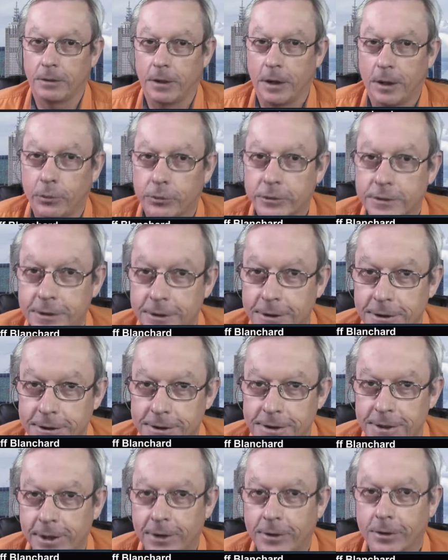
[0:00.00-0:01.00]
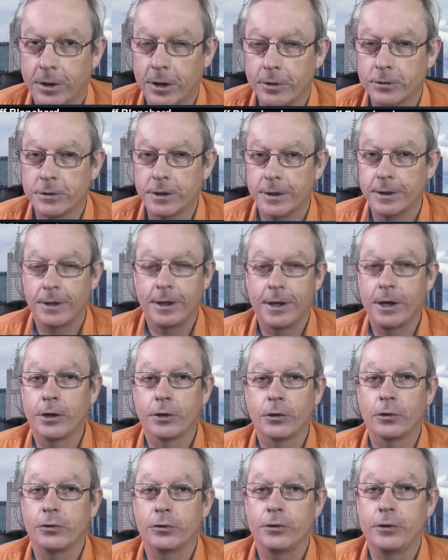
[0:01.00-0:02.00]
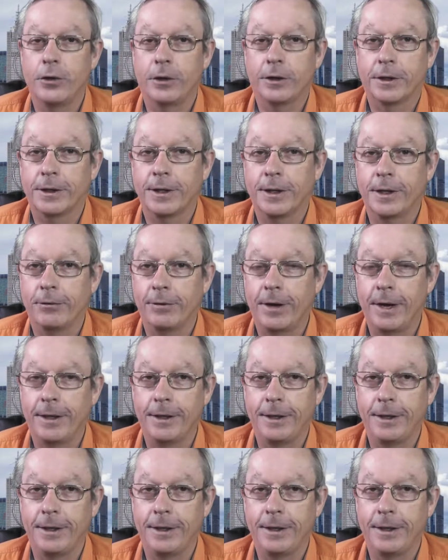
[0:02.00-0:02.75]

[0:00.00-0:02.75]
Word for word: I was listening closely, and I could not hear any